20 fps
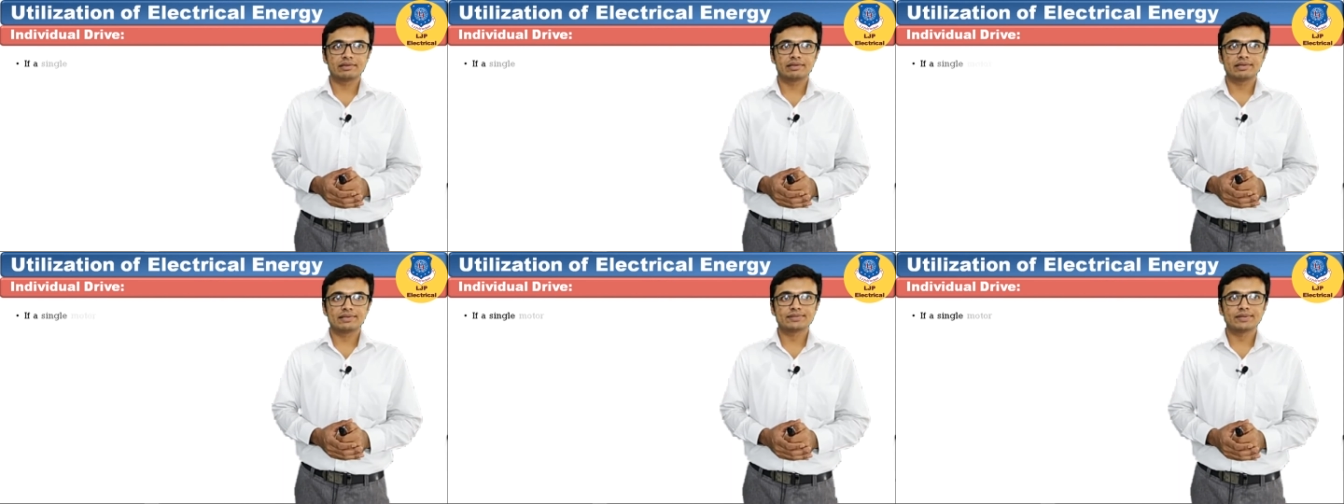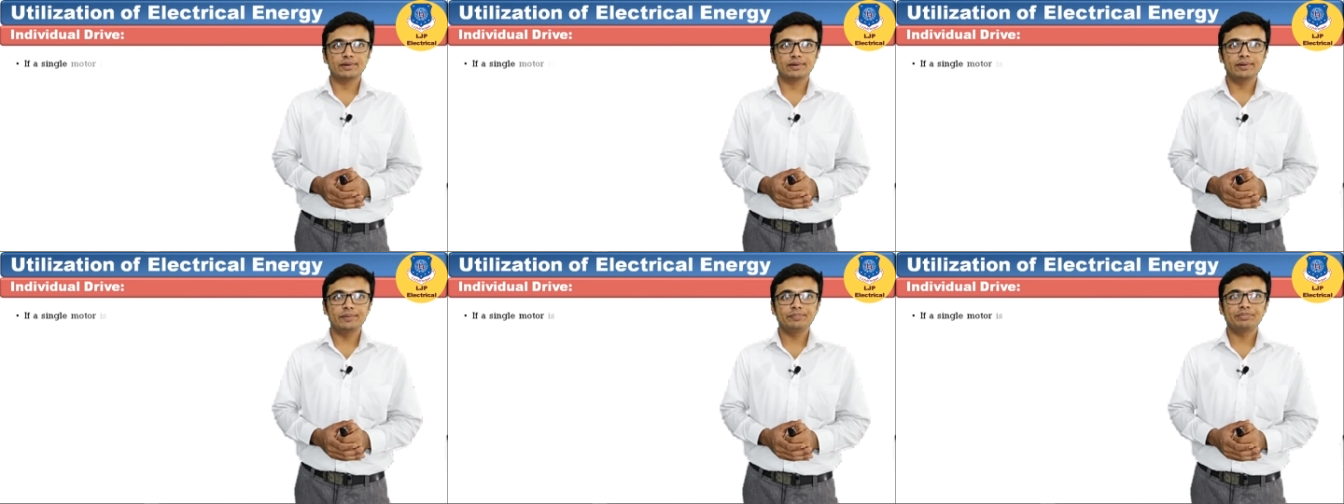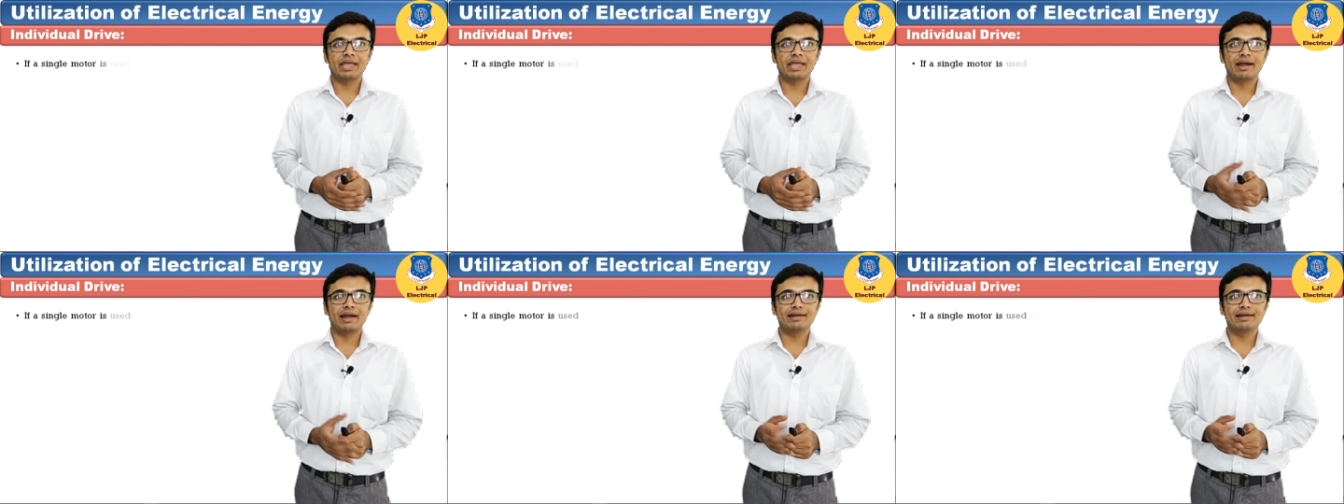So,
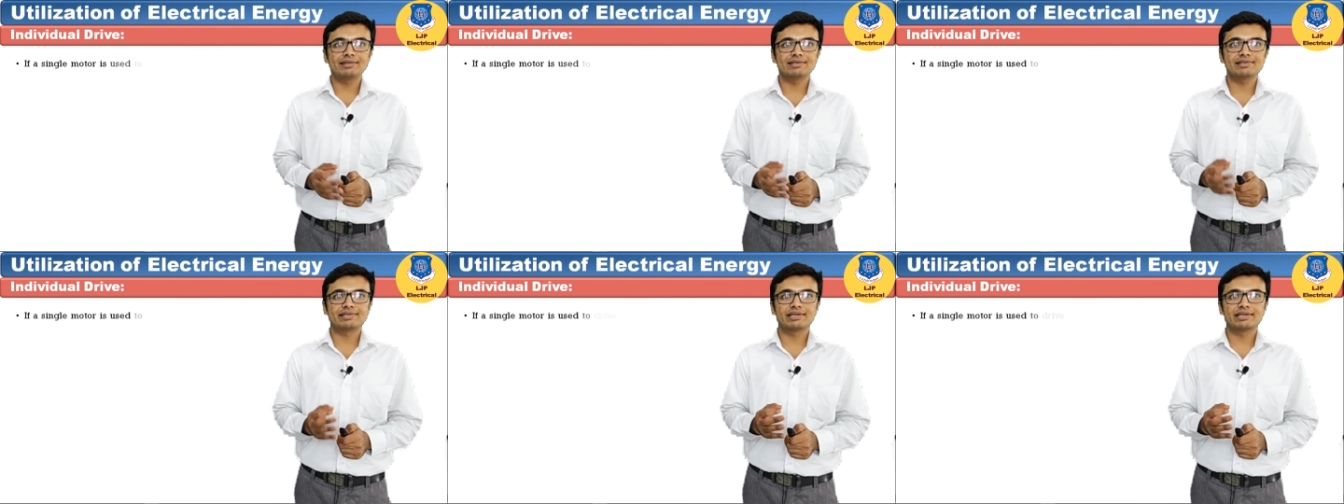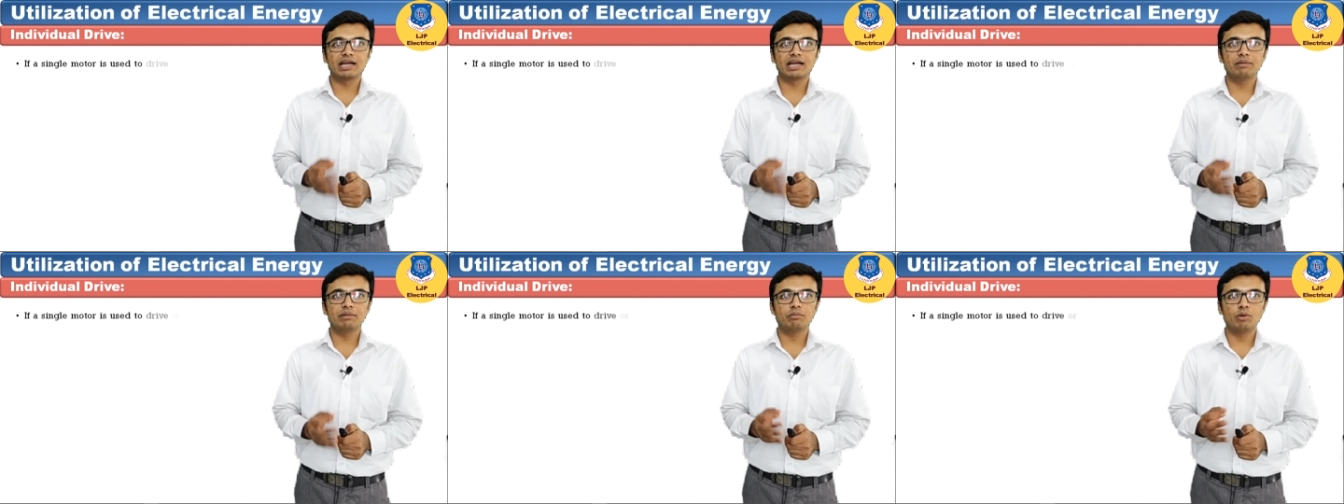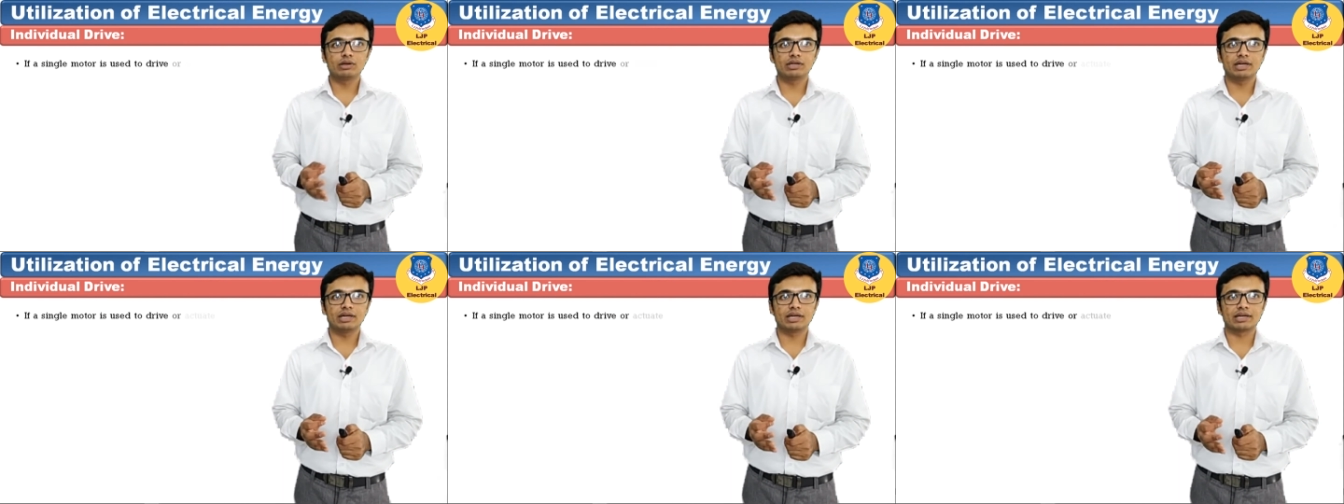it is a single
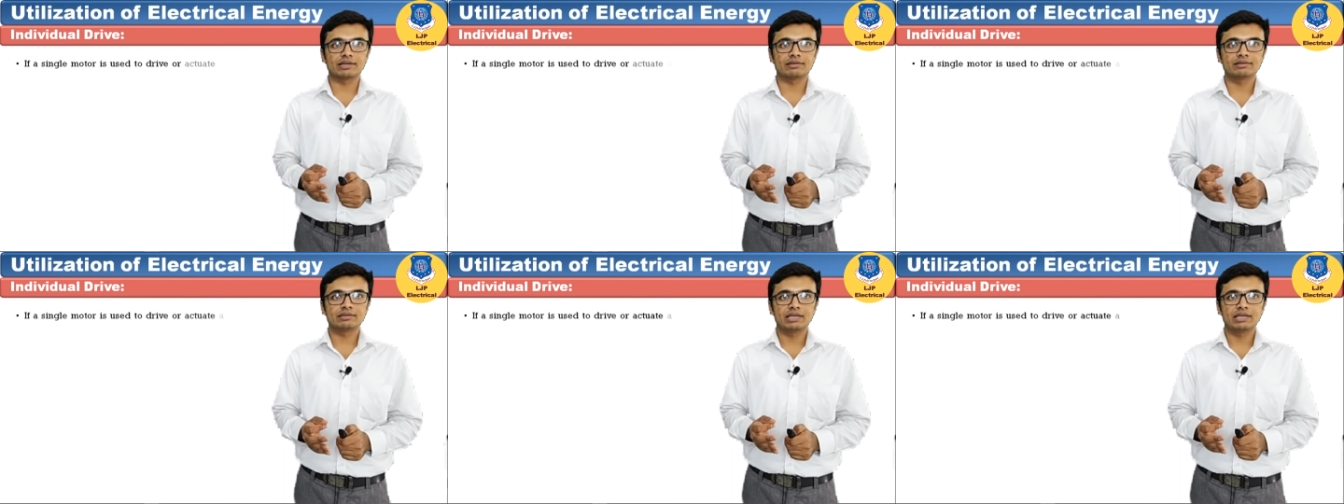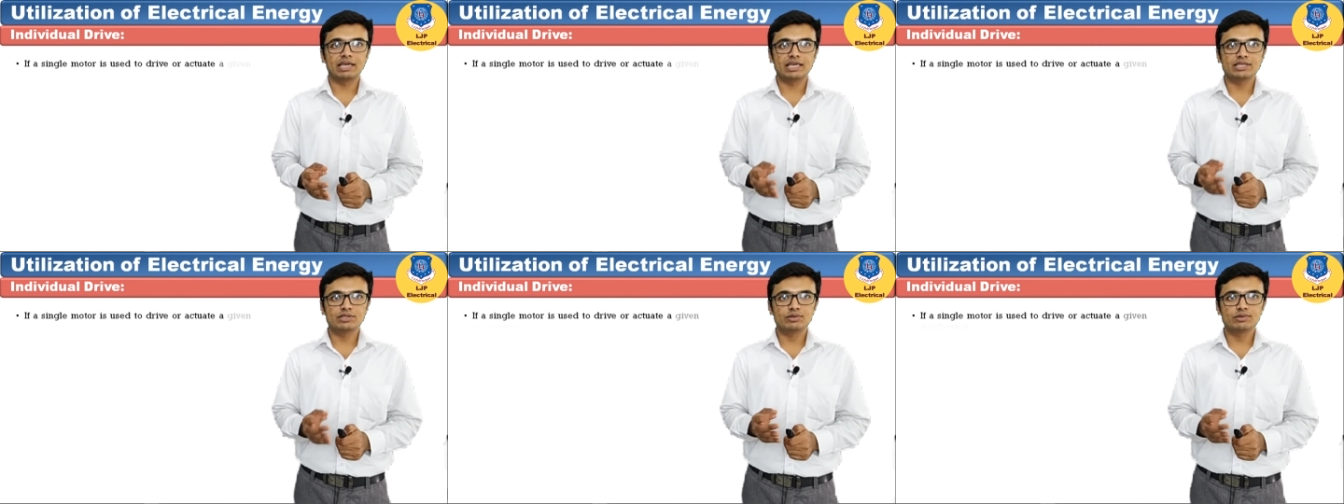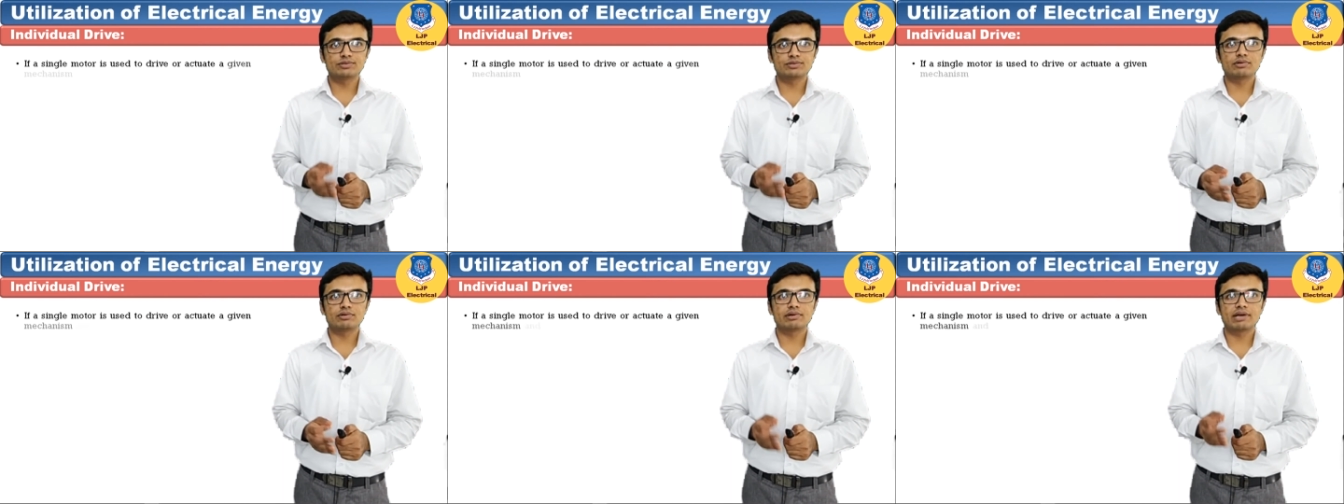motor is
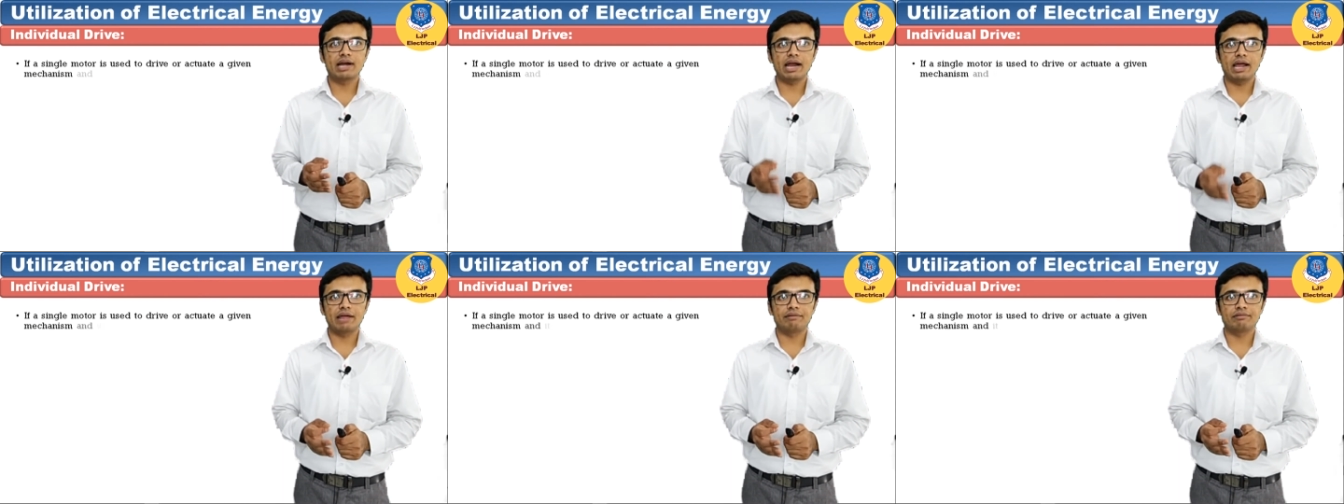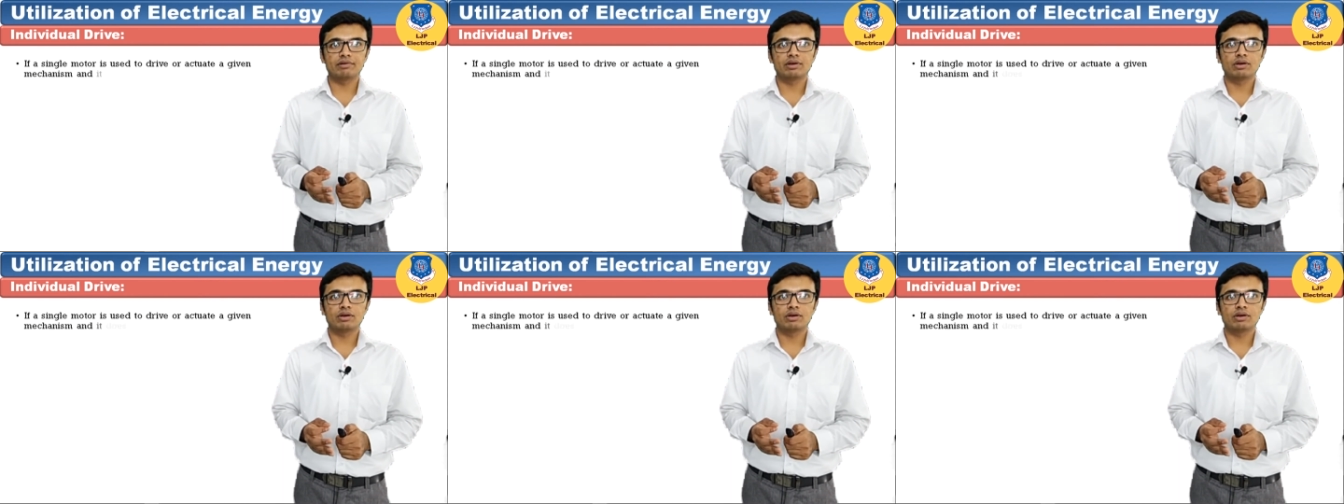used to drive